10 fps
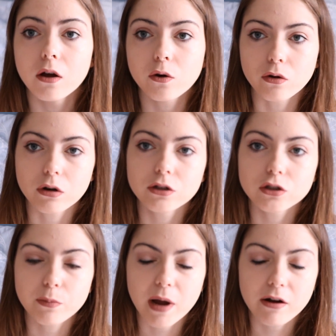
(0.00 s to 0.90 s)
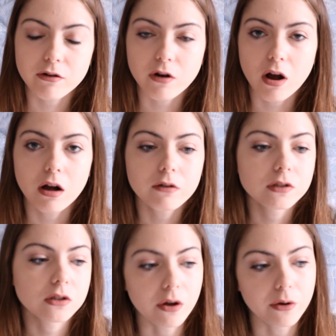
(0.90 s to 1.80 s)
conclusion paragraph.
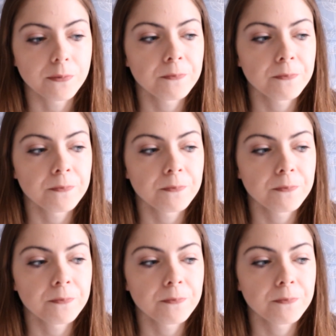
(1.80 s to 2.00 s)
So